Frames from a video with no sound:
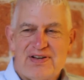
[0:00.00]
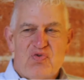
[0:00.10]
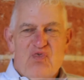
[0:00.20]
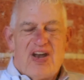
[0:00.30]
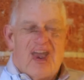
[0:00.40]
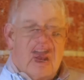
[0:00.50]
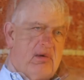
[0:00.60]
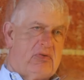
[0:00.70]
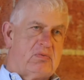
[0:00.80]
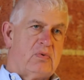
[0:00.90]
the company that
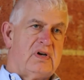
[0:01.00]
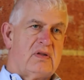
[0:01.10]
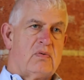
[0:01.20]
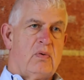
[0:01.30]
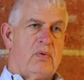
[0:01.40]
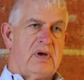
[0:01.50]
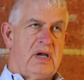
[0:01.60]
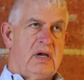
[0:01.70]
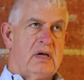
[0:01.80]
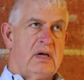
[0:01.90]
I was with when
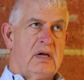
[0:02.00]
we